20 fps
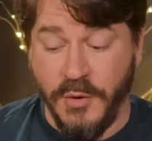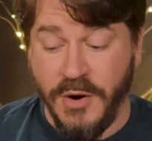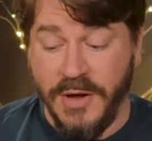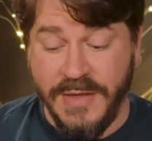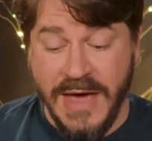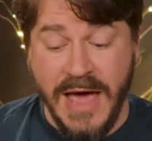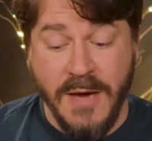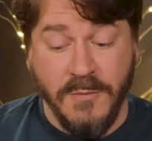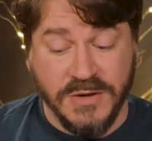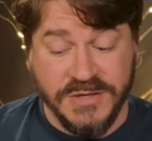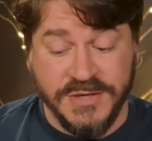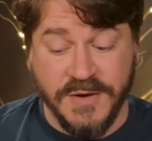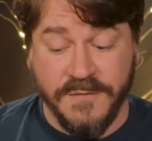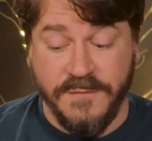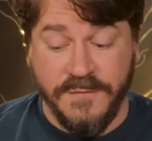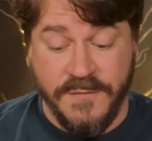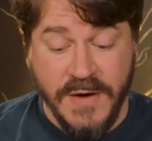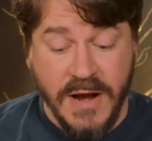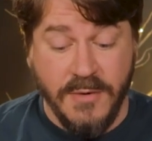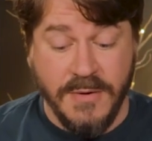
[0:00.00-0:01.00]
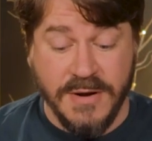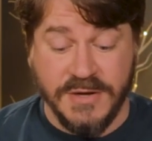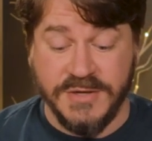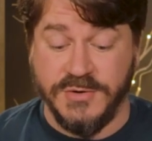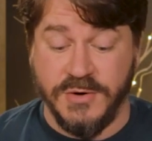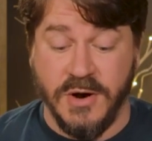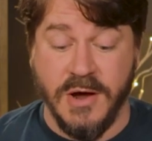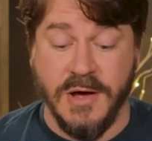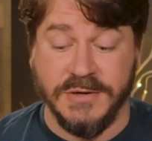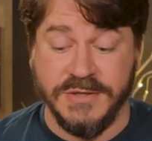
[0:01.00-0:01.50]
Boy, that was a very
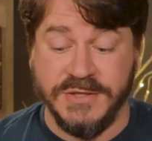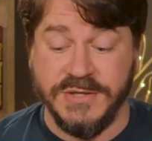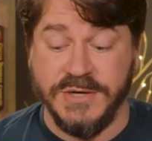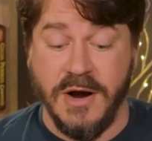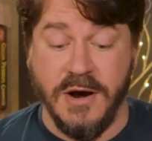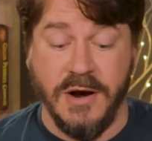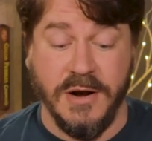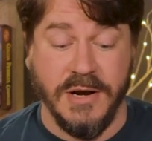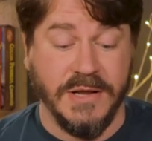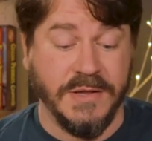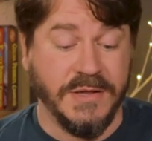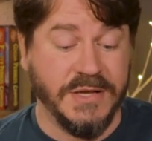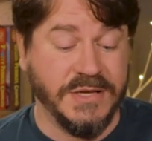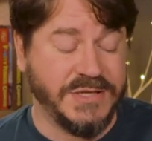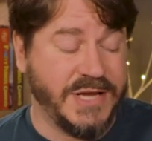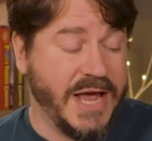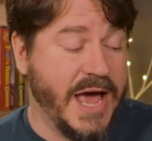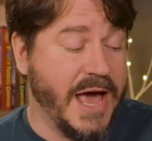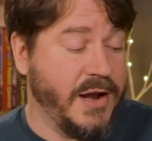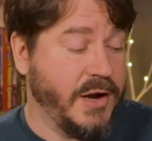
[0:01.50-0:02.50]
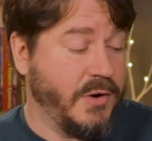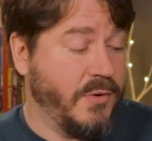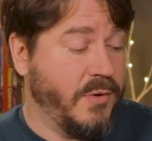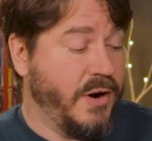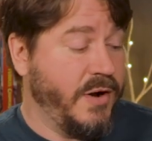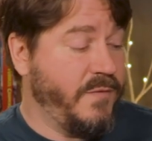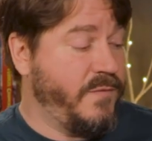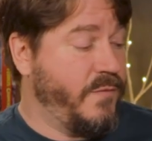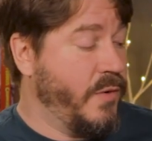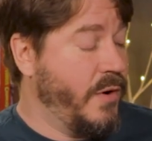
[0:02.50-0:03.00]
strong start in this
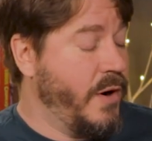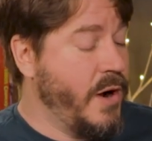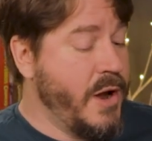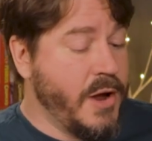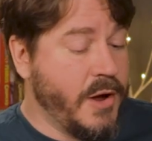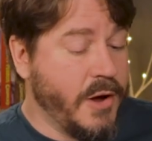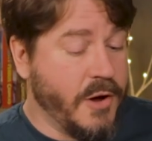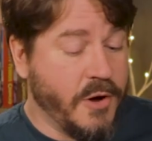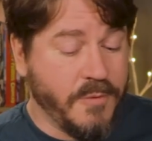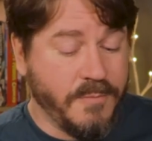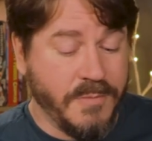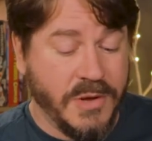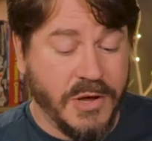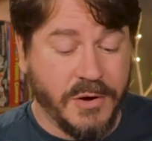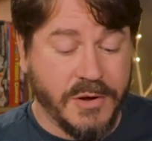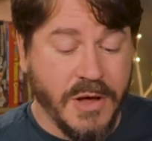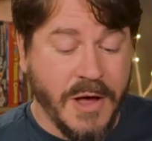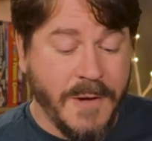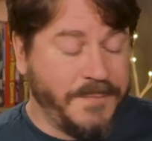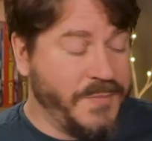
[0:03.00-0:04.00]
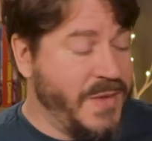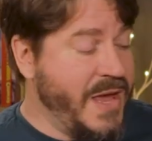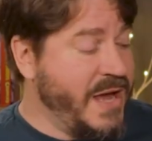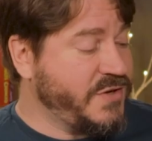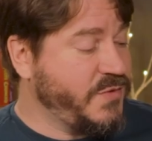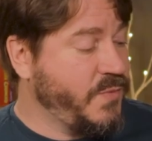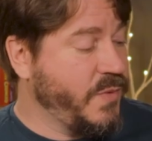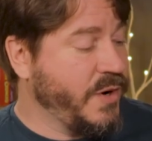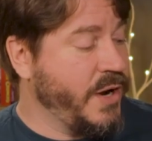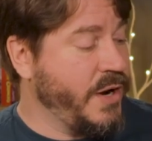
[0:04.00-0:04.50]
category for oat milk.
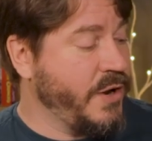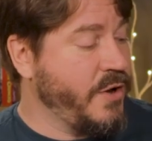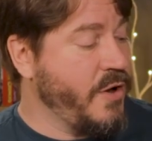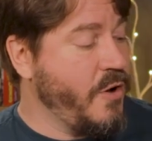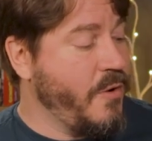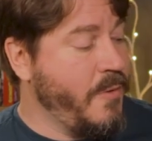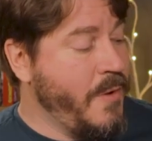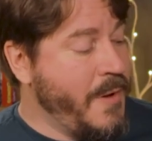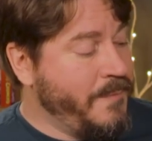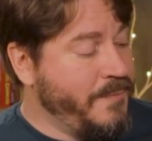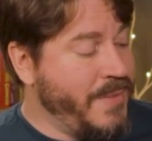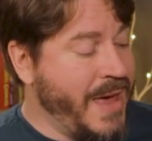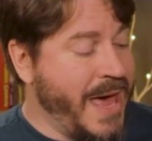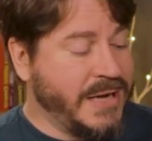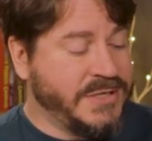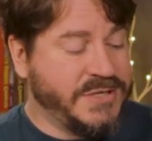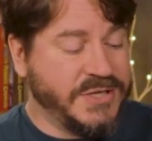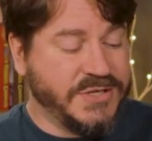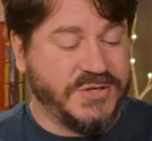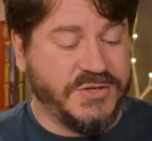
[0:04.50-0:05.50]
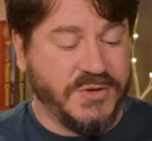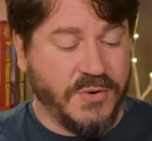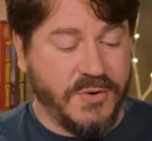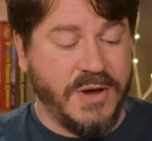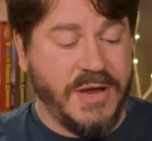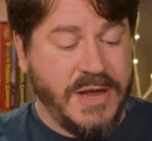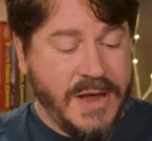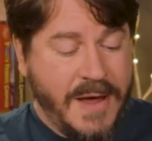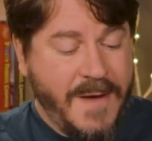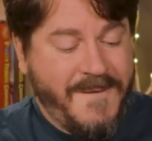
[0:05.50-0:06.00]
Next, we're going to go back to
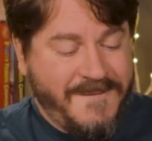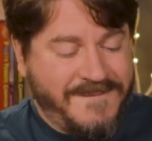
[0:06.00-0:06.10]
soy.